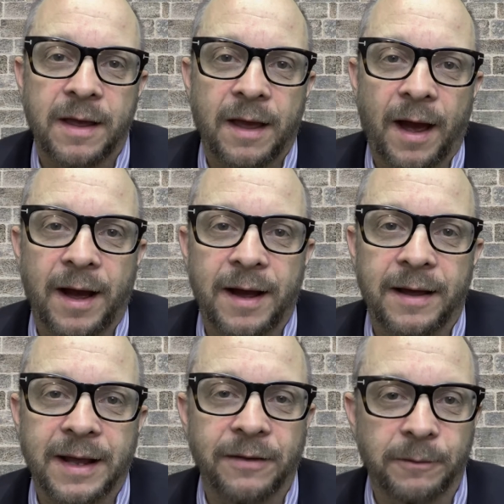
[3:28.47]

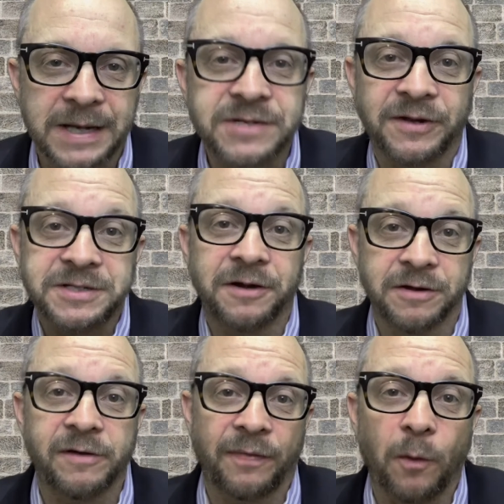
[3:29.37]
And in the rest of Ontario,
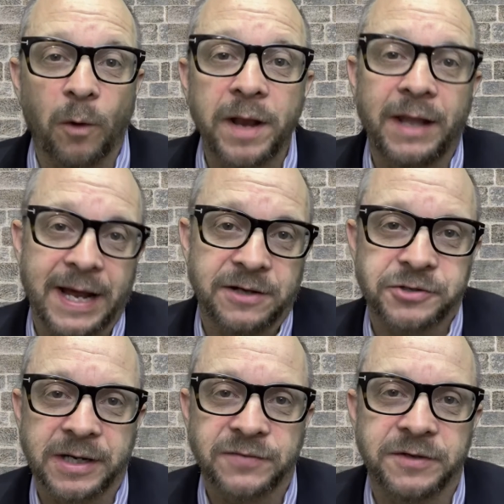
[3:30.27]
you've got the 1 land
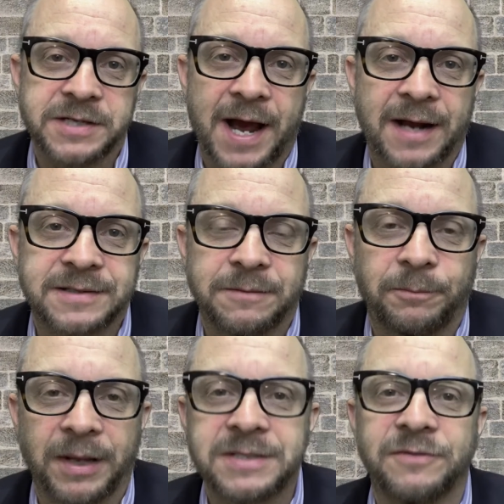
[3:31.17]
transfer tax.
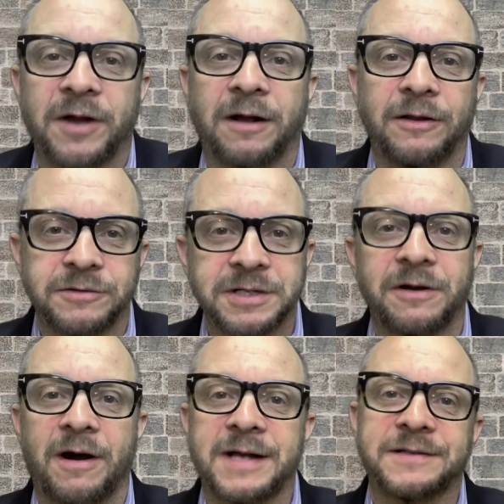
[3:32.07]
Plus you've got closing
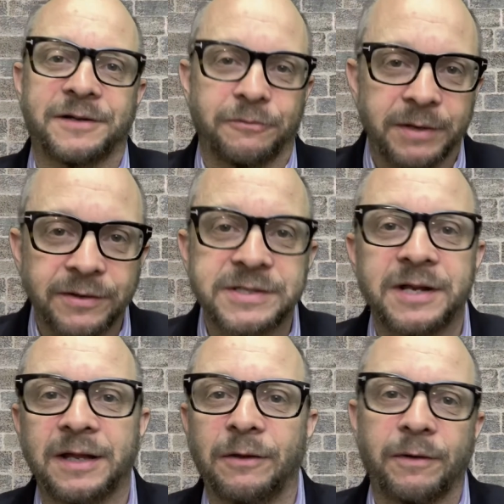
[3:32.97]
costs like a real
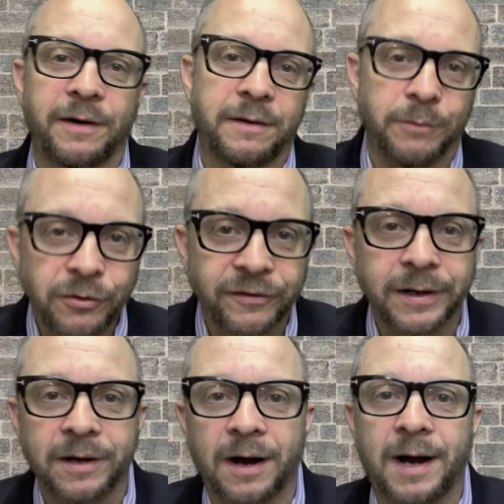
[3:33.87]
estate lawyer, moving
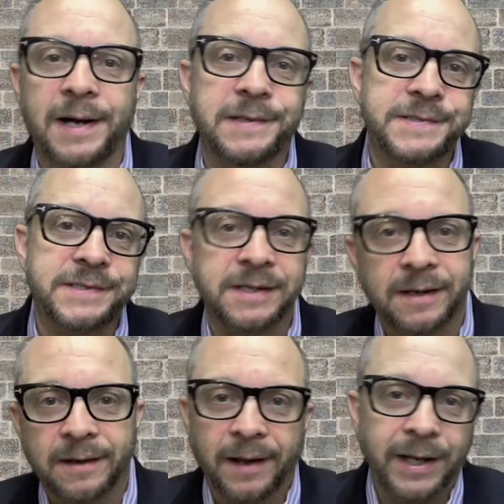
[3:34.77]
costs,
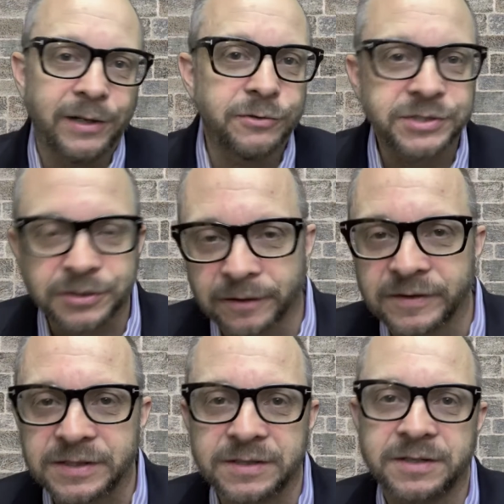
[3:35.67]
any new
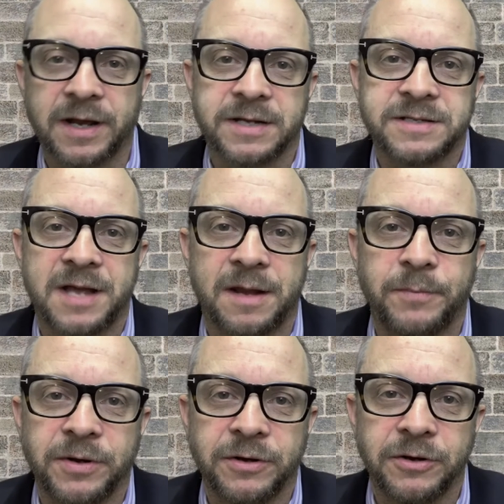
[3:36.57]
services you got to set up
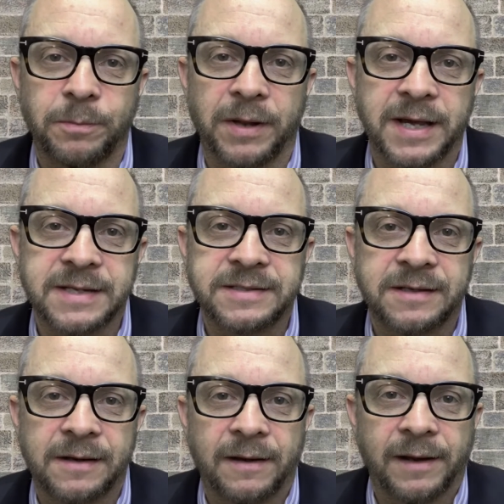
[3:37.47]
at your new place,
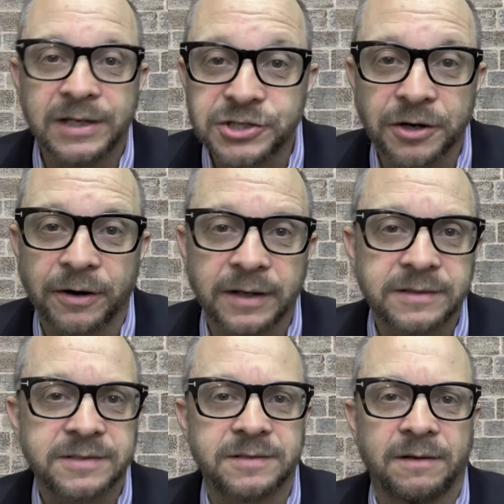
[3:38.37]

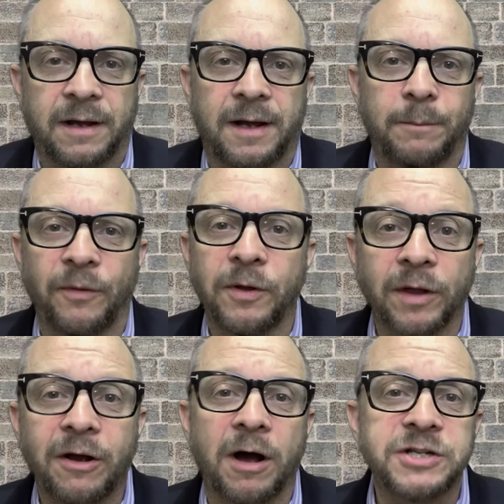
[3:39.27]
insurance. But the
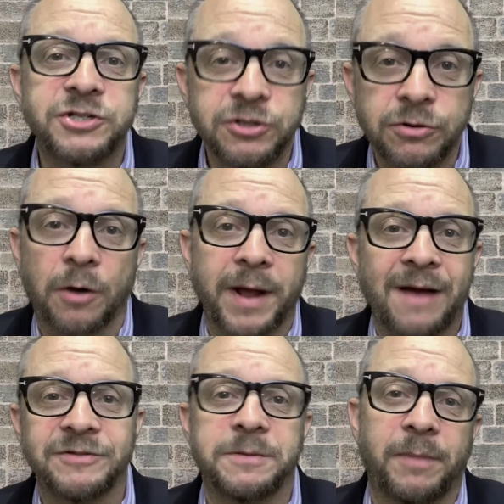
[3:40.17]
only cost you don't
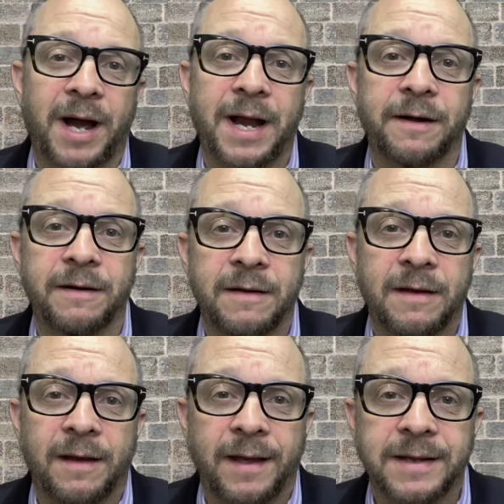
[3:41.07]
have as a buyer
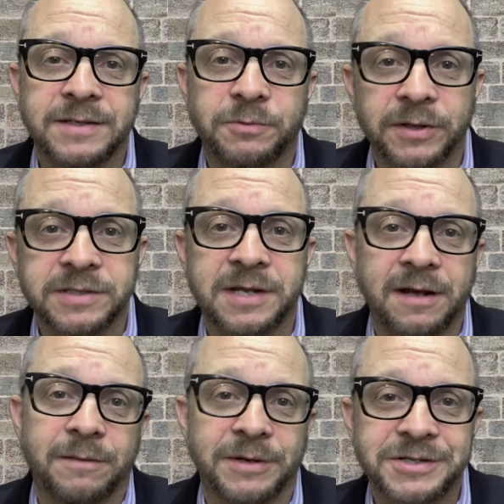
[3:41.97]
is real
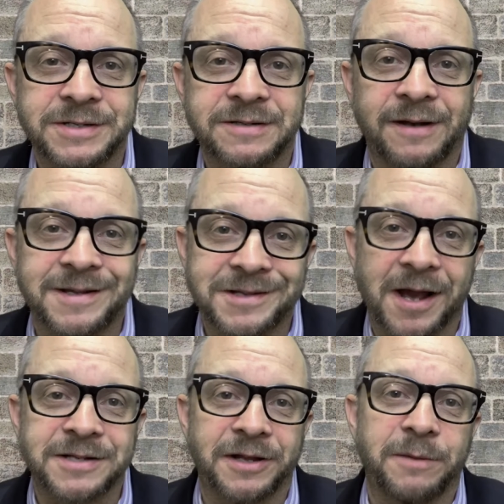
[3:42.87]
estate commissions to nice
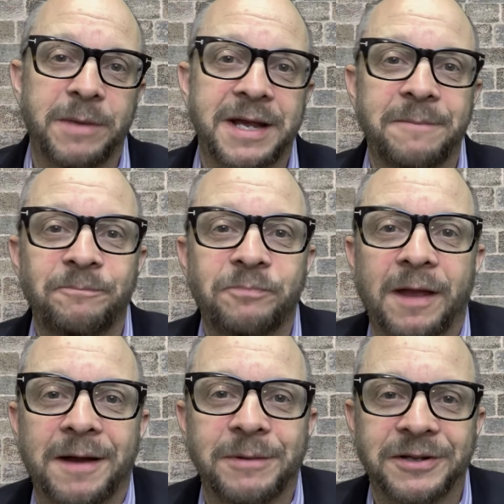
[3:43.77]
guys like me,
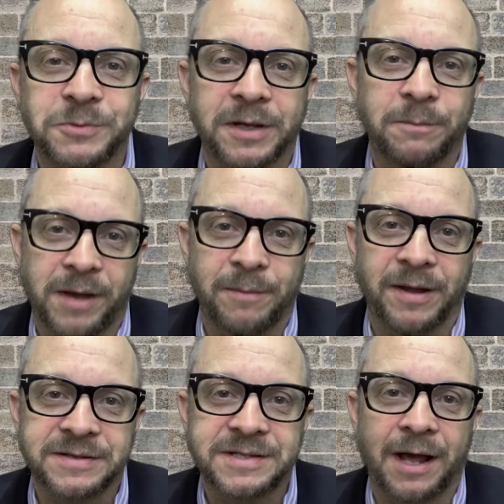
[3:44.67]
because we get paid
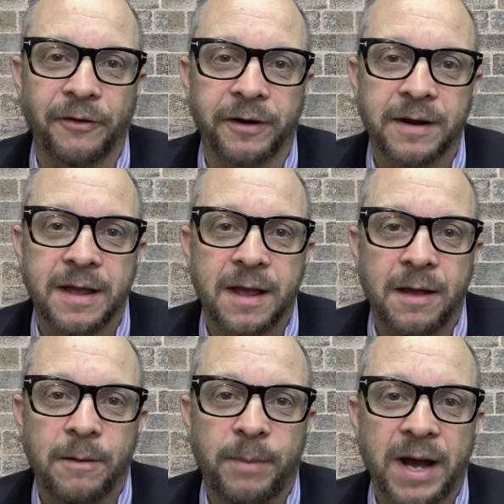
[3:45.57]
by the seller.
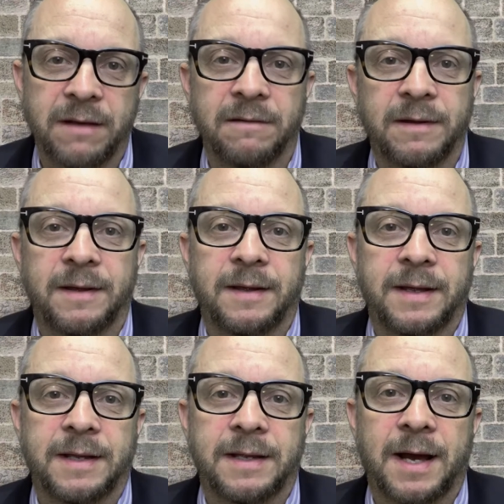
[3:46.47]
But
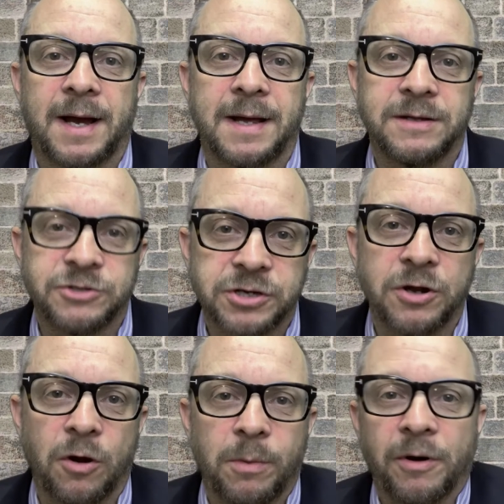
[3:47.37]
you should
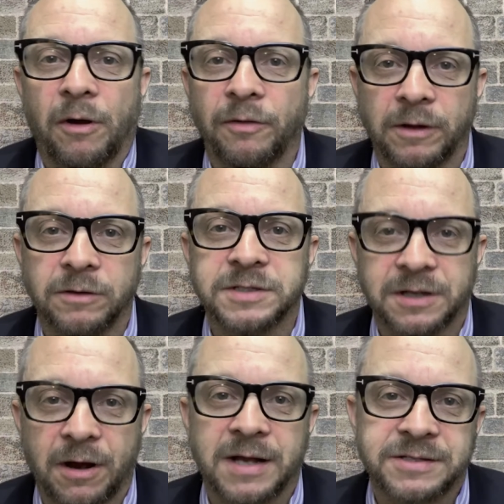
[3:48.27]
know about all the closing
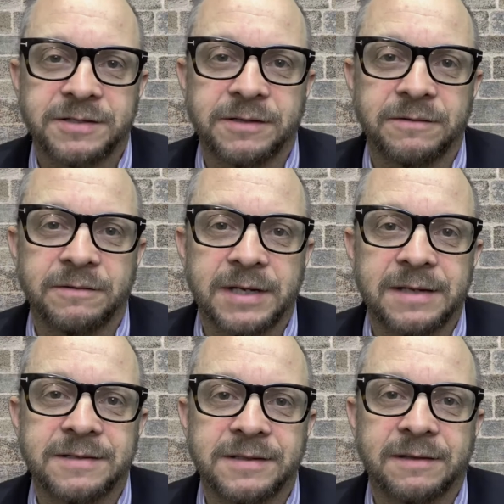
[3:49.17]
costs you
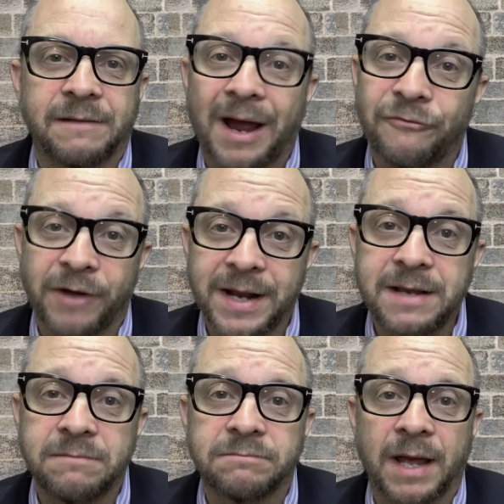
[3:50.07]
need to have
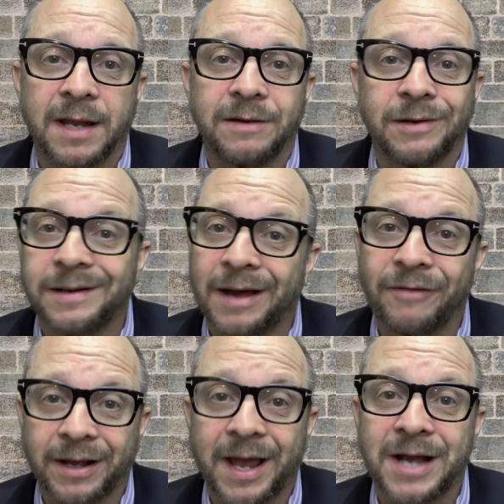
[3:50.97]
ready, and you need to have
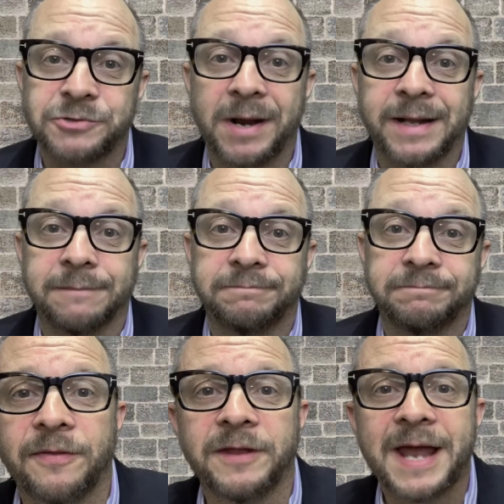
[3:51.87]
that cash ready.
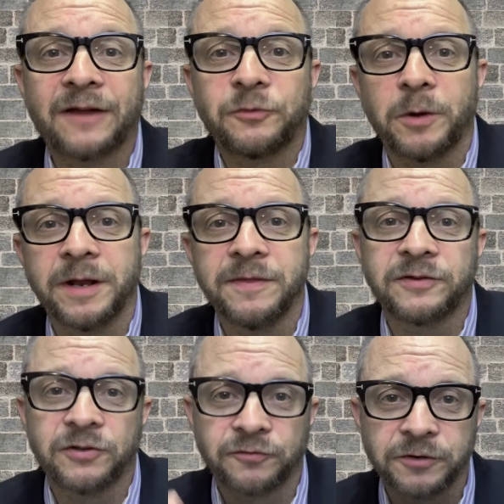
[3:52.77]
The next one, and
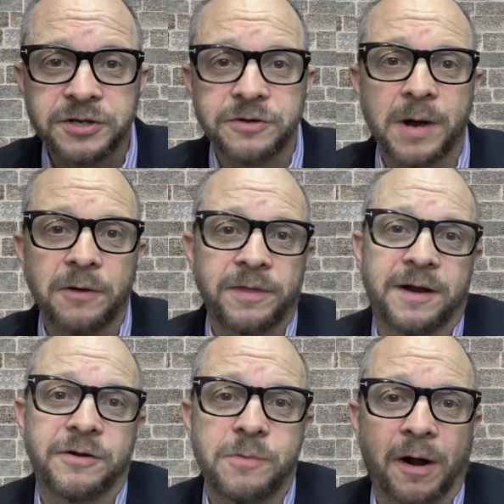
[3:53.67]
this is for you out
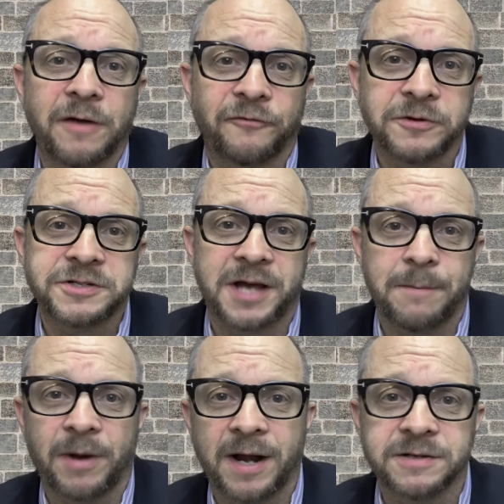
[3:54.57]
there who aren't first-time
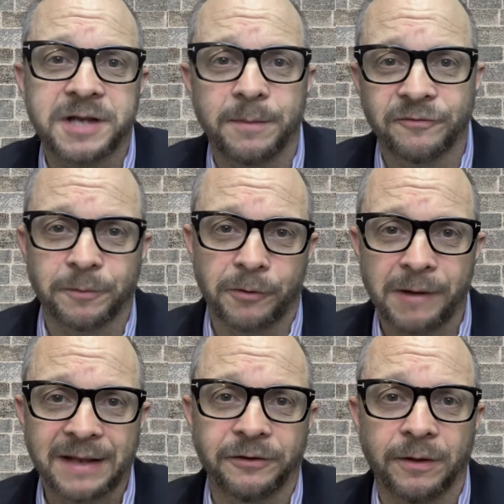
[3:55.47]
buyers coming from a
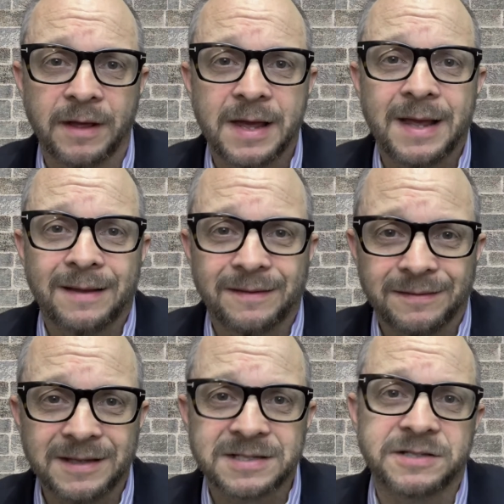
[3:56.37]
rental,
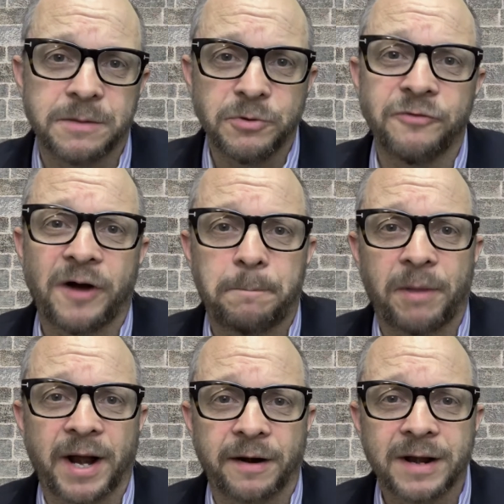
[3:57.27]
this is the move-up buyer.